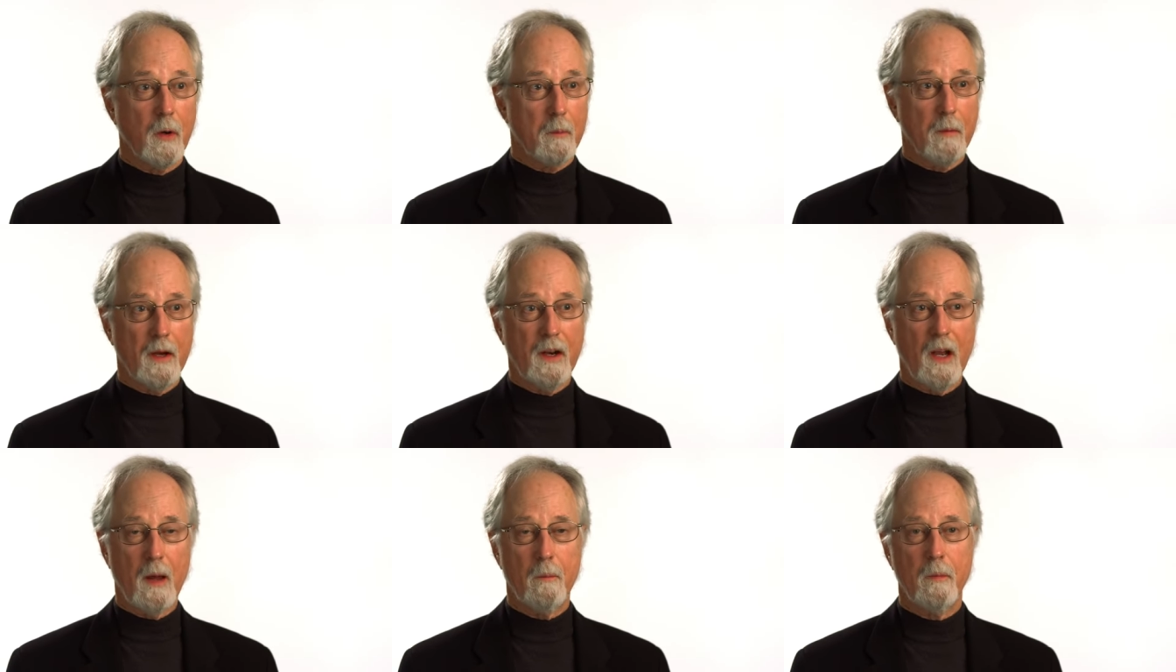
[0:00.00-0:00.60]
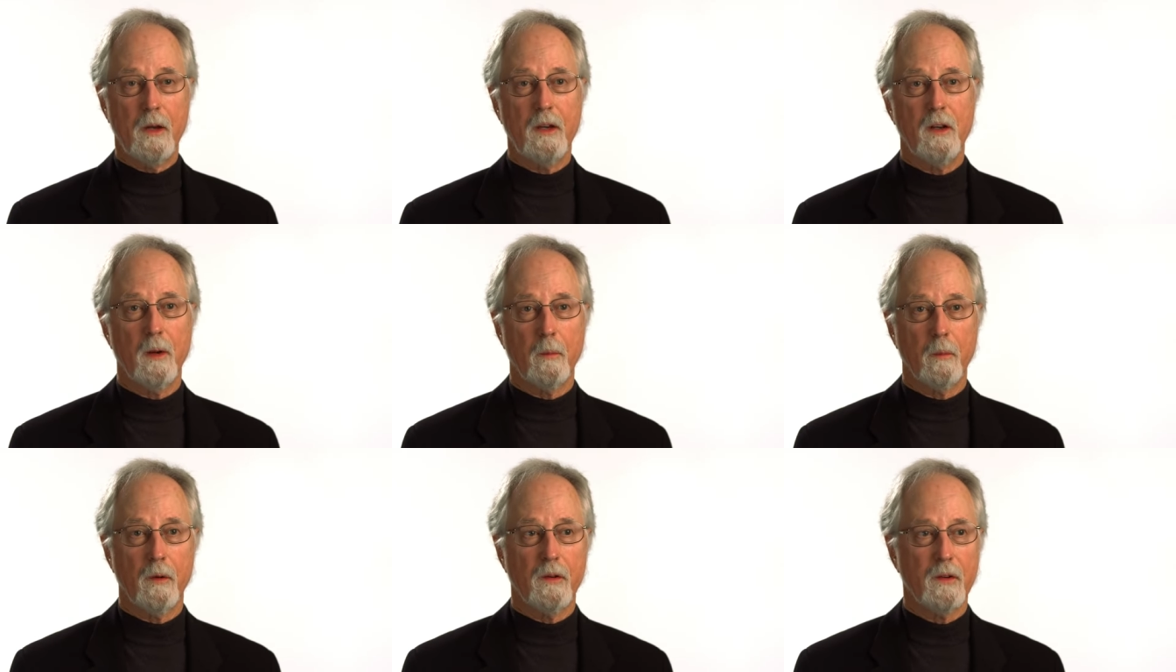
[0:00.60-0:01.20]
It may not be
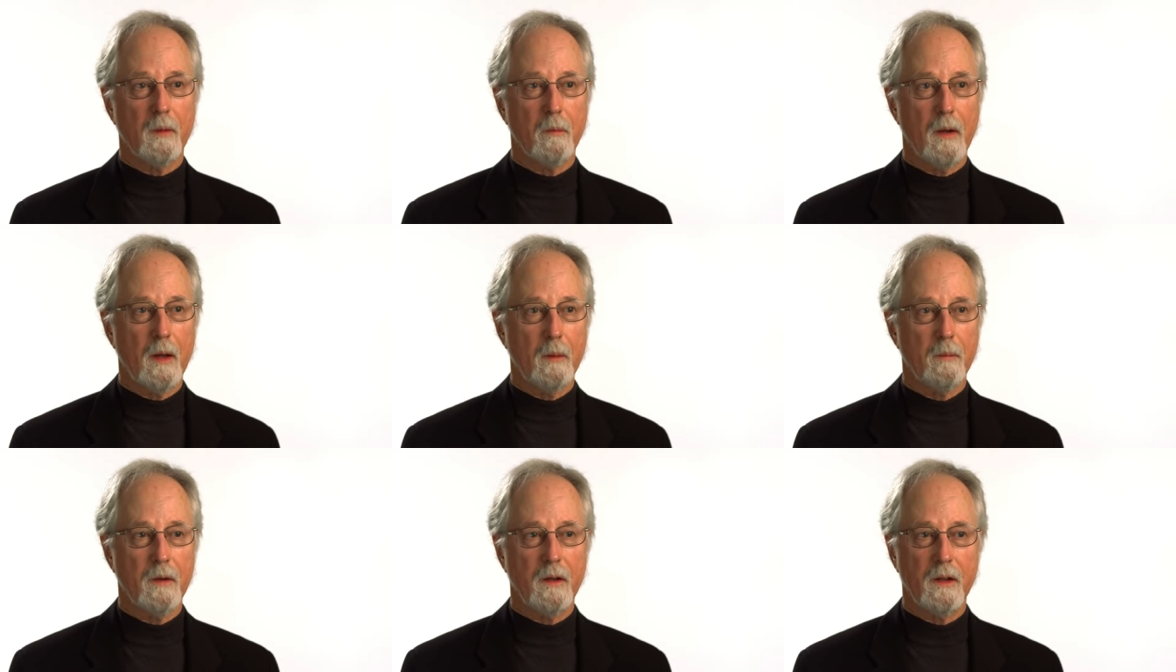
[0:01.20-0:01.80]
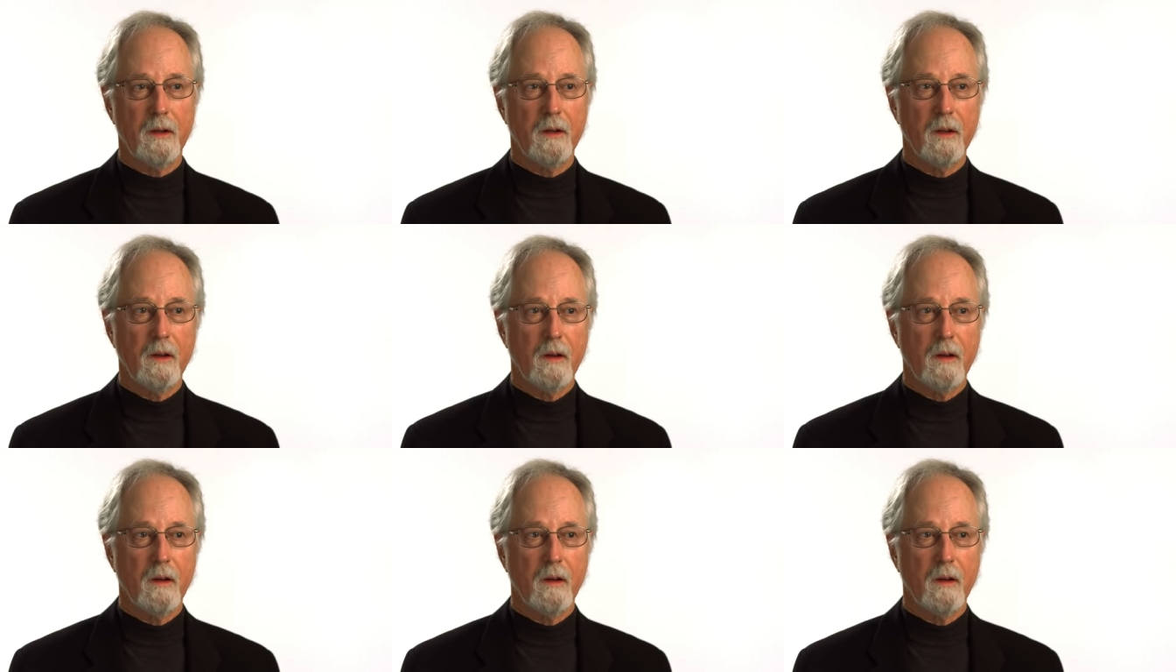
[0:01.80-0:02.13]
numbers. It may be